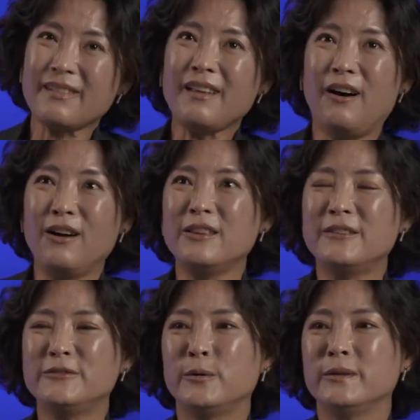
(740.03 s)
Yeah. All
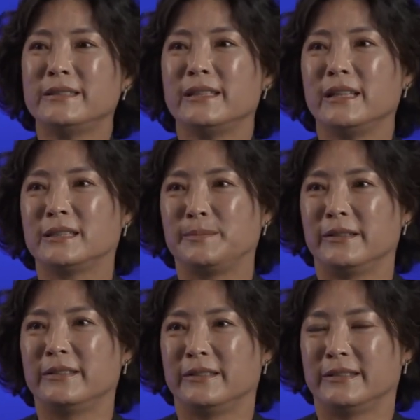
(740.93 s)
of those yeah.
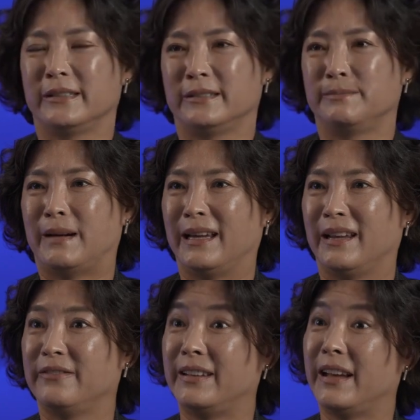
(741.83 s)
experiences might
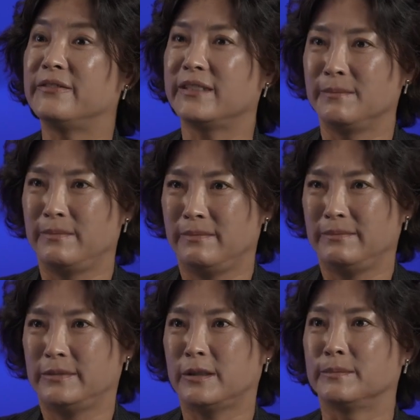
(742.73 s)
have left him
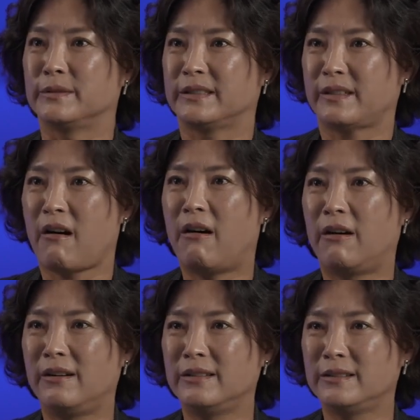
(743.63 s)
some
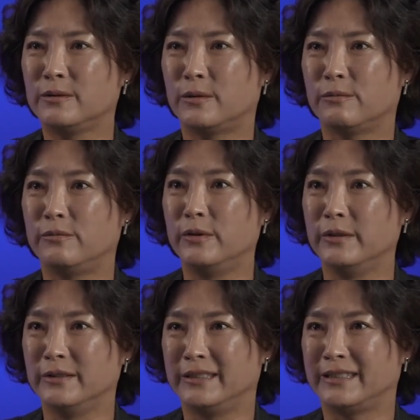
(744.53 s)
scars or
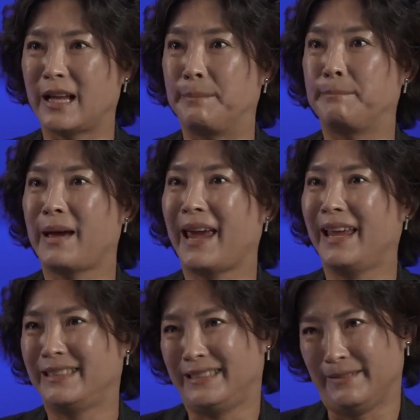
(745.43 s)
wounds that
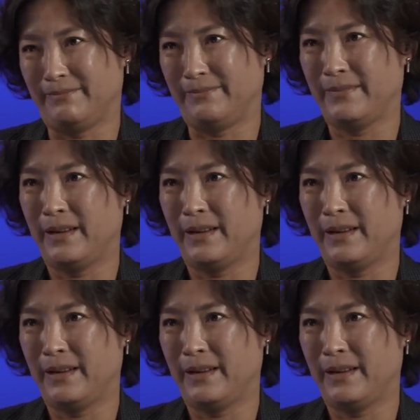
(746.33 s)
pains him.